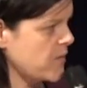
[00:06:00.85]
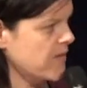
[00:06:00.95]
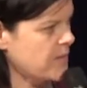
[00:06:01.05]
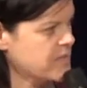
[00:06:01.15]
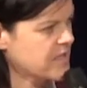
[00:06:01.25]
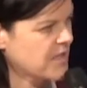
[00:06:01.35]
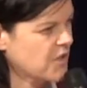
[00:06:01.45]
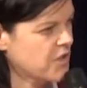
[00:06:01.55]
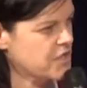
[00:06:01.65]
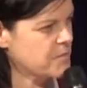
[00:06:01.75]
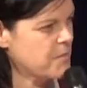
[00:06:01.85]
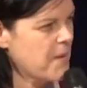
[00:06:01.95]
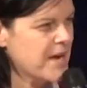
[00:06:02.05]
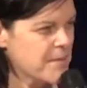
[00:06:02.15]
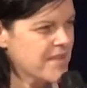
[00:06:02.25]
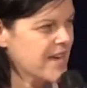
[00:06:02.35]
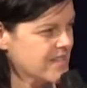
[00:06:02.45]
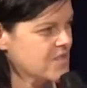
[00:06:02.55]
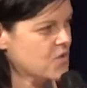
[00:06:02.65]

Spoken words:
we've come to the conclusion maybe that's